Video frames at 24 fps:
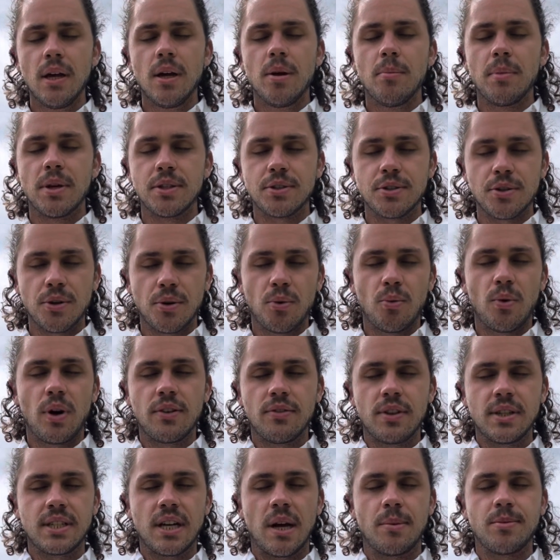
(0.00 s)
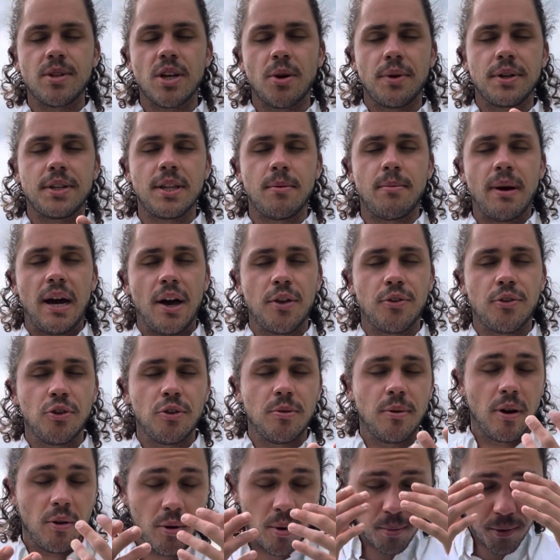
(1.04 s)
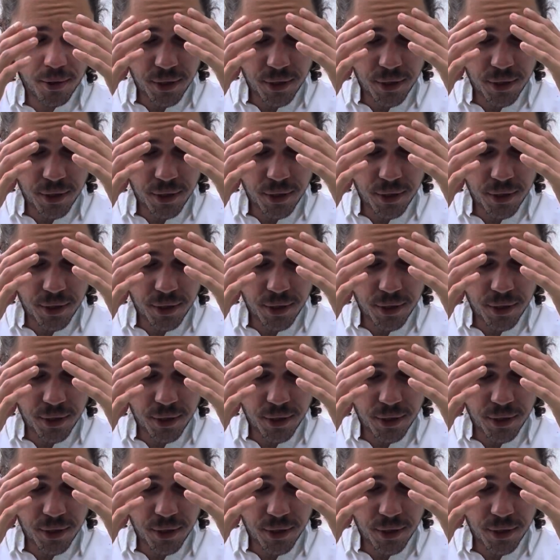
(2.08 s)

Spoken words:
But so one of the times I went to the bathroom, I remember